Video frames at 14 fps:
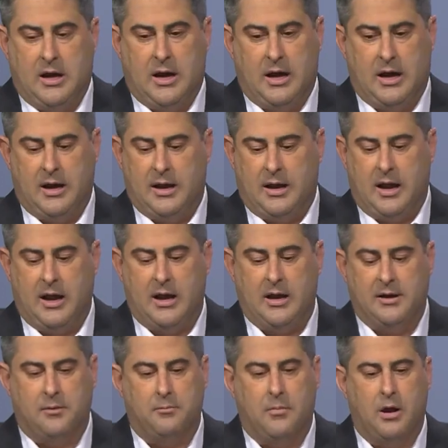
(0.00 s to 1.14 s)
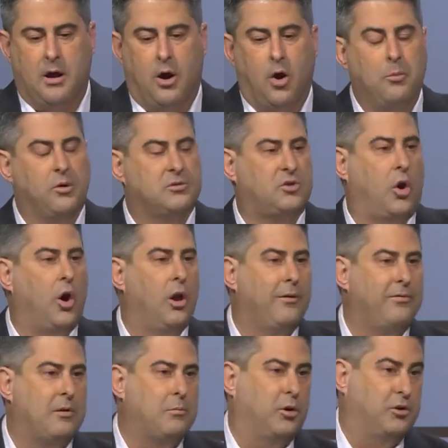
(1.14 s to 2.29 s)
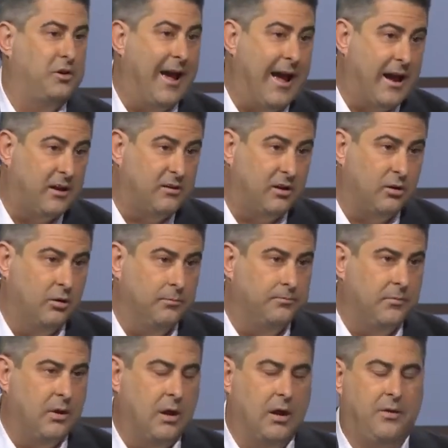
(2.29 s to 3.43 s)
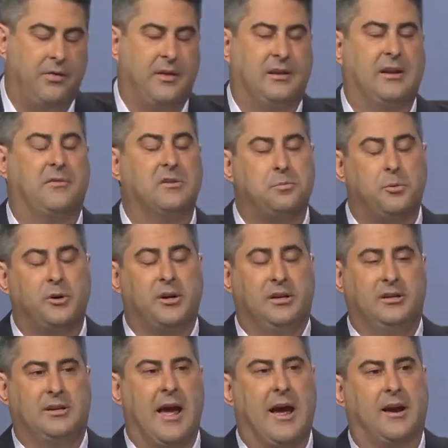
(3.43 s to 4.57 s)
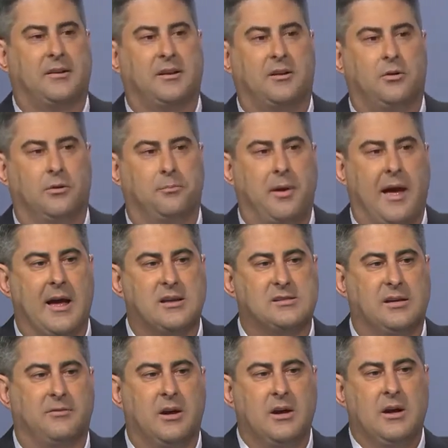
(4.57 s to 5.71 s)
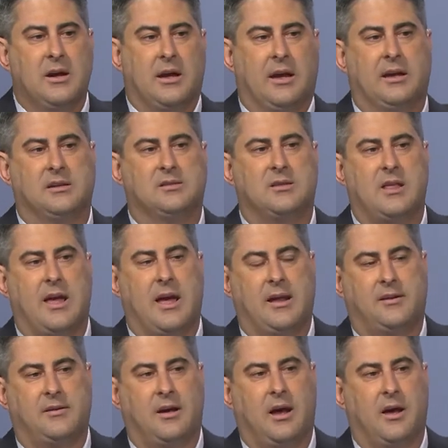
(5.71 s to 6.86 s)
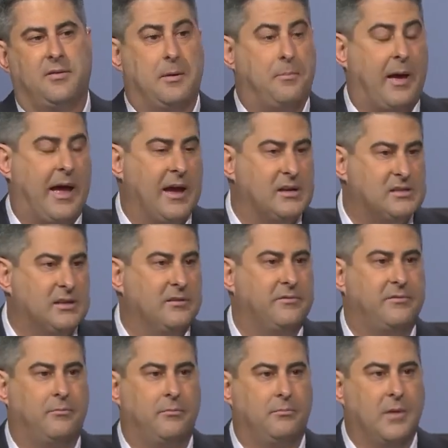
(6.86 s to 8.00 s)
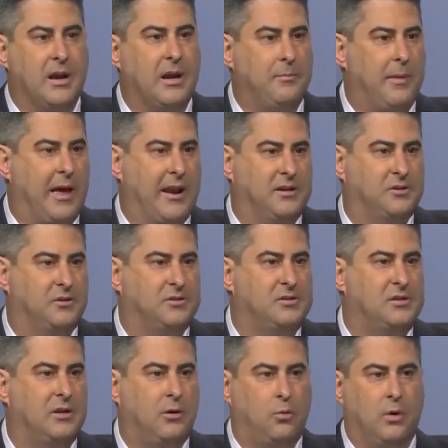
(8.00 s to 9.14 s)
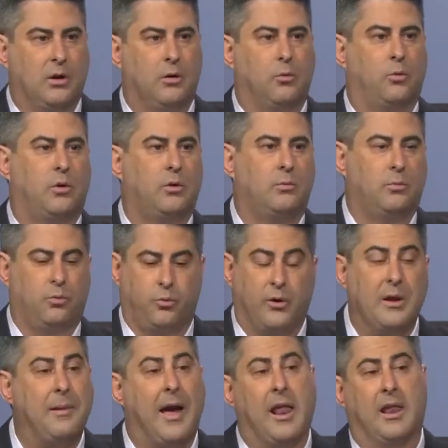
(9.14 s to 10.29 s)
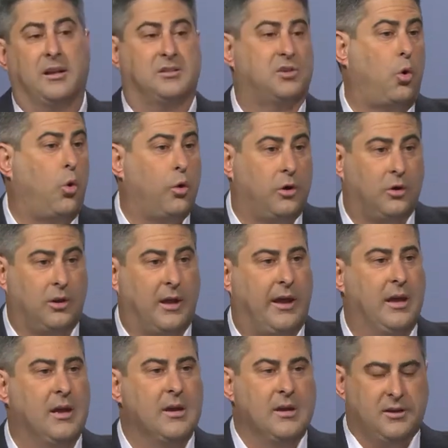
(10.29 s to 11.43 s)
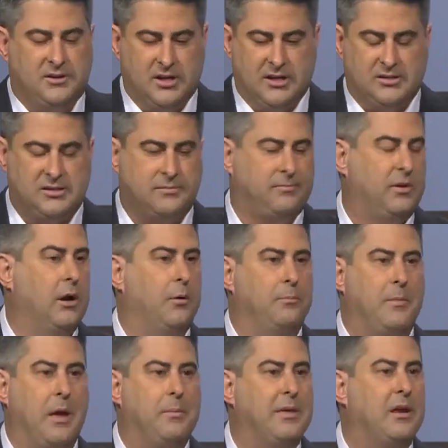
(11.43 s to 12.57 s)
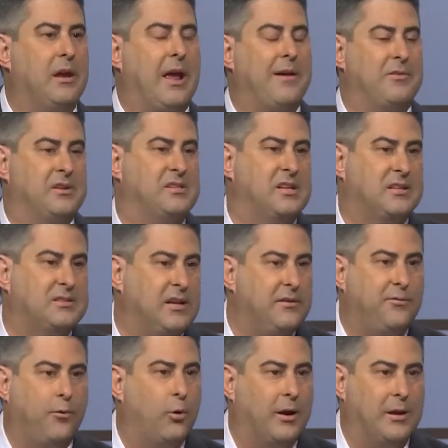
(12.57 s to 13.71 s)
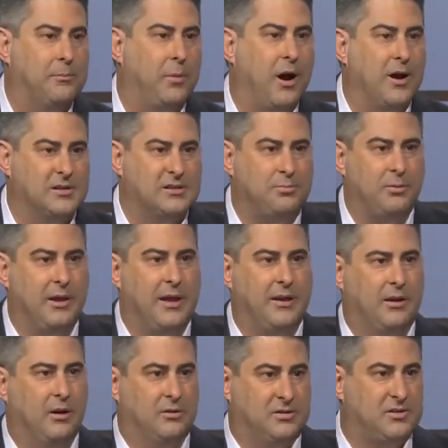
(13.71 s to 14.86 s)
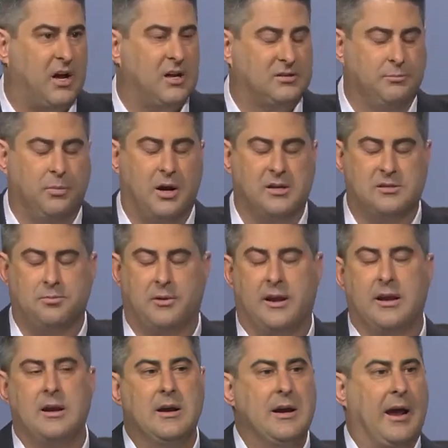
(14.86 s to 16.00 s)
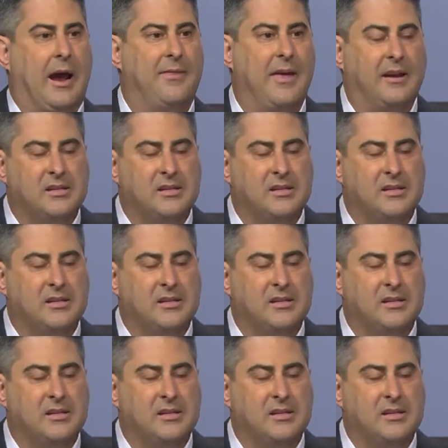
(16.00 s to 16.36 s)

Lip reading: and almost all of them are tactical. The difference between tactical and passive is that the passive money managers will rebalance quarterly, just, maybe you have a 60-40 bond split, stocks and bond split, and they